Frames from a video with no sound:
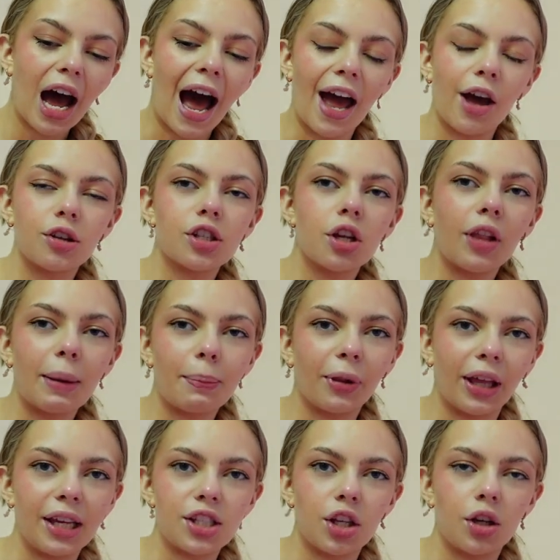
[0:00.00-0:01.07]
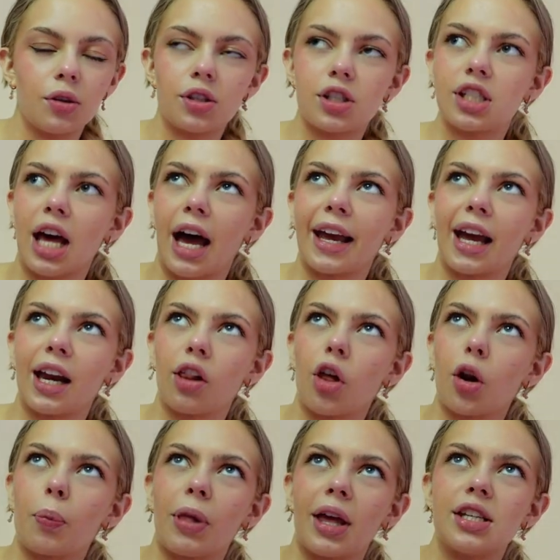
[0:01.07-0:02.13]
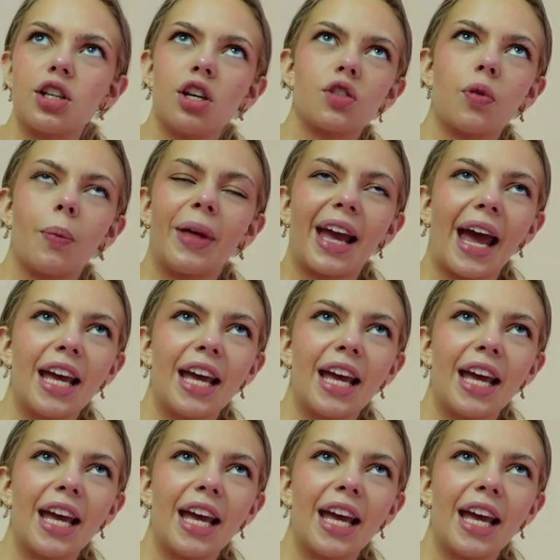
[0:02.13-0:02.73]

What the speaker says: I also like play suits. I get a lot of play suits from like